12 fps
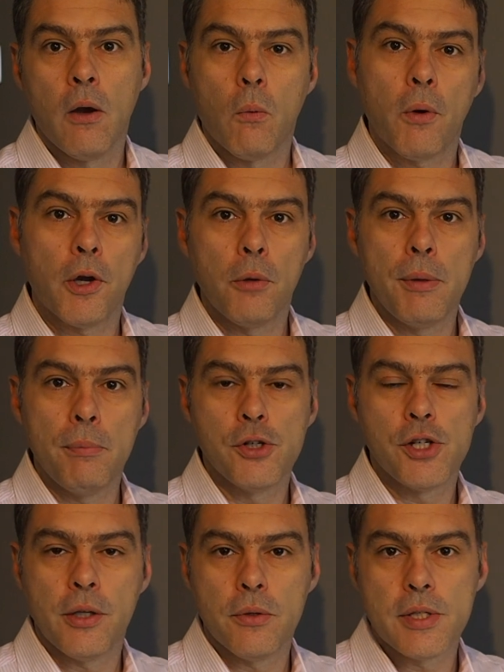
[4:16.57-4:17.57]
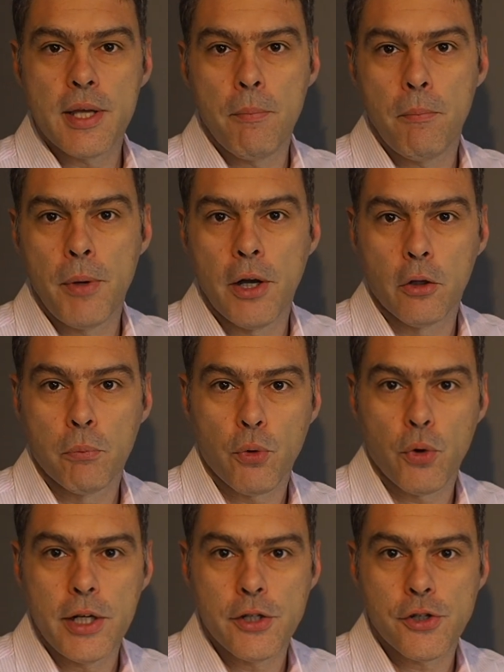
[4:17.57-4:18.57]
we're going to be pushing the same build
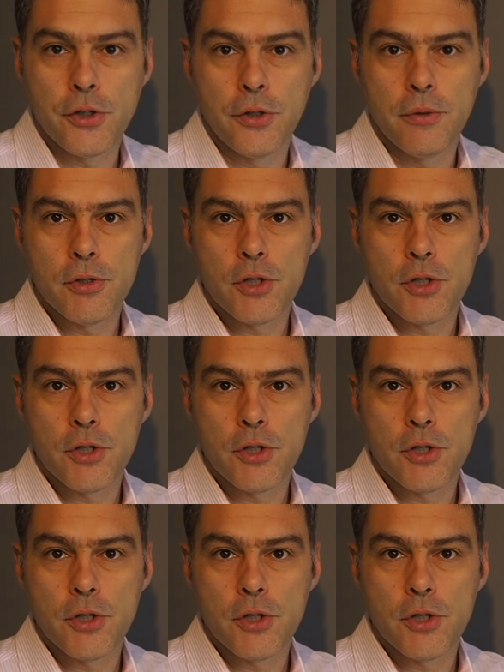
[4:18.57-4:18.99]
pretty soon.